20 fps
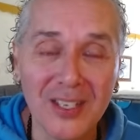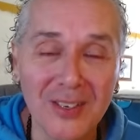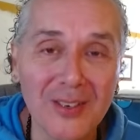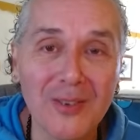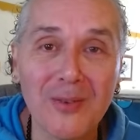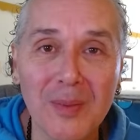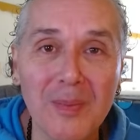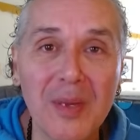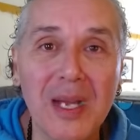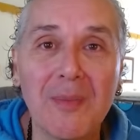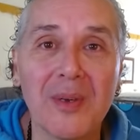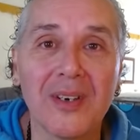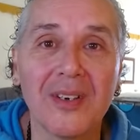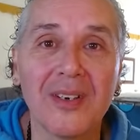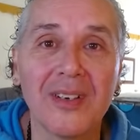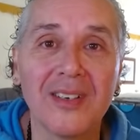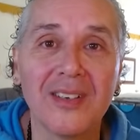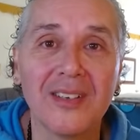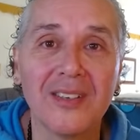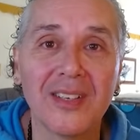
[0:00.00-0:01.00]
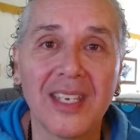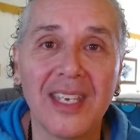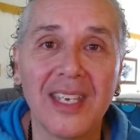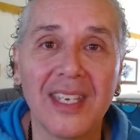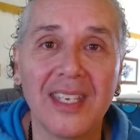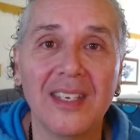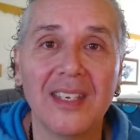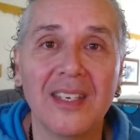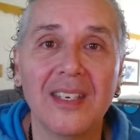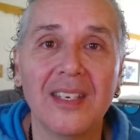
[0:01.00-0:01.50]
here to remember,
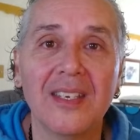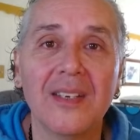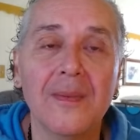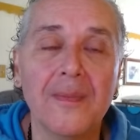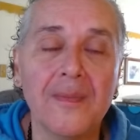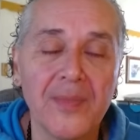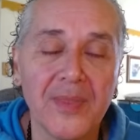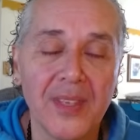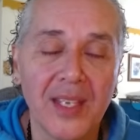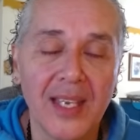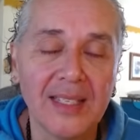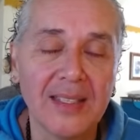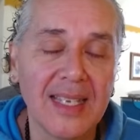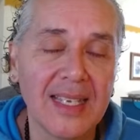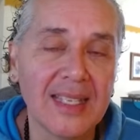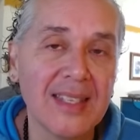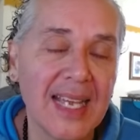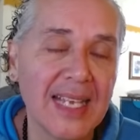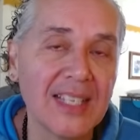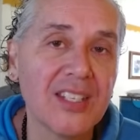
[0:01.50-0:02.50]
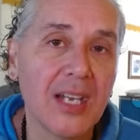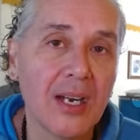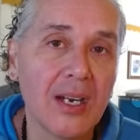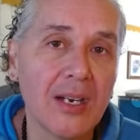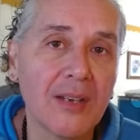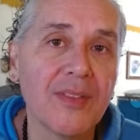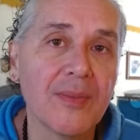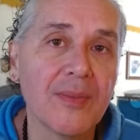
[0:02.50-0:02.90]
okay? And that's hard.